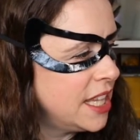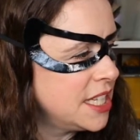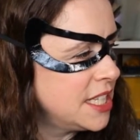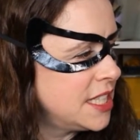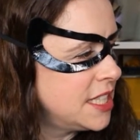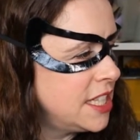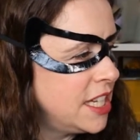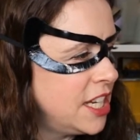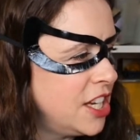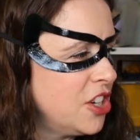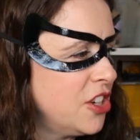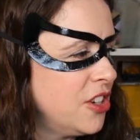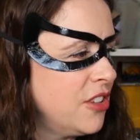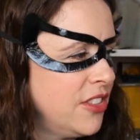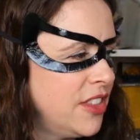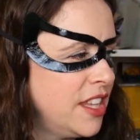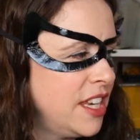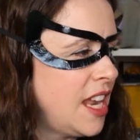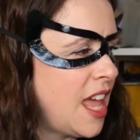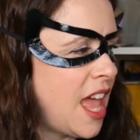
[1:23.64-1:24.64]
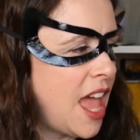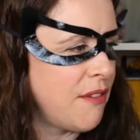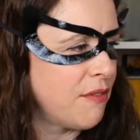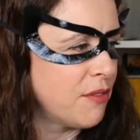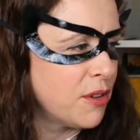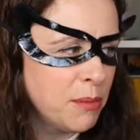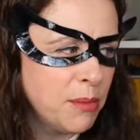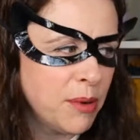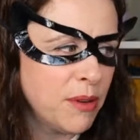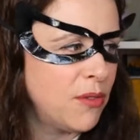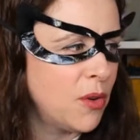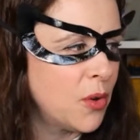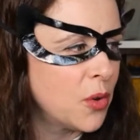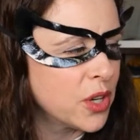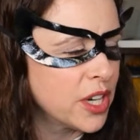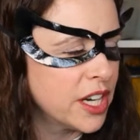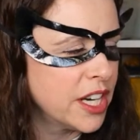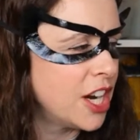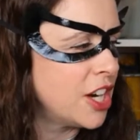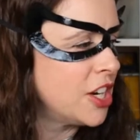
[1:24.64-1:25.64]
this year than ever
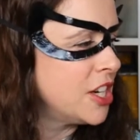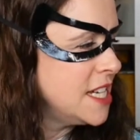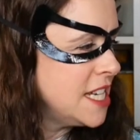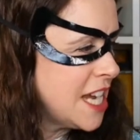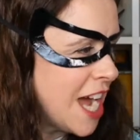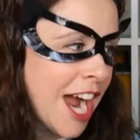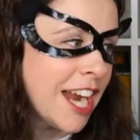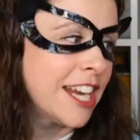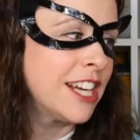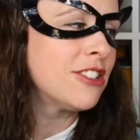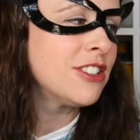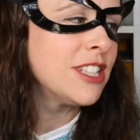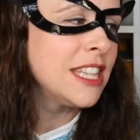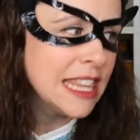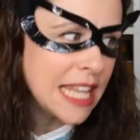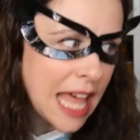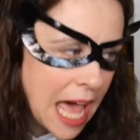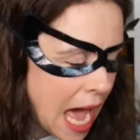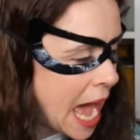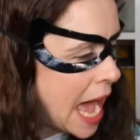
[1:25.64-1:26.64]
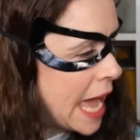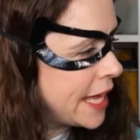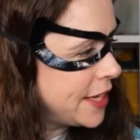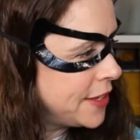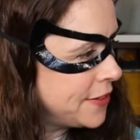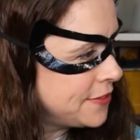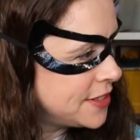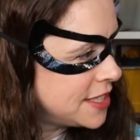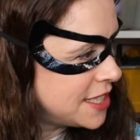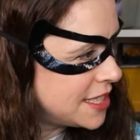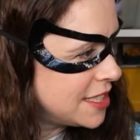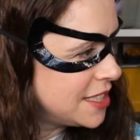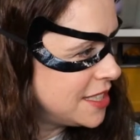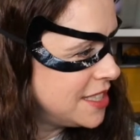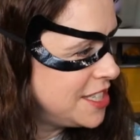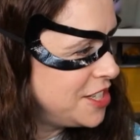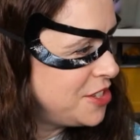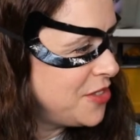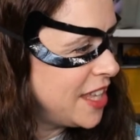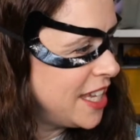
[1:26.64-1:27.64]
before in our entire lives.
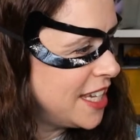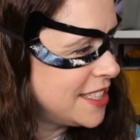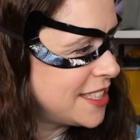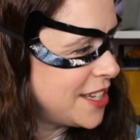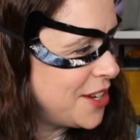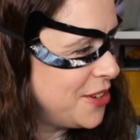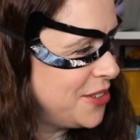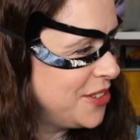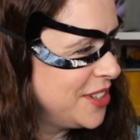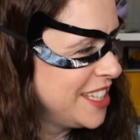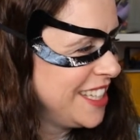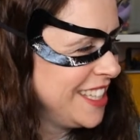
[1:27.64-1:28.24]
Do you think so?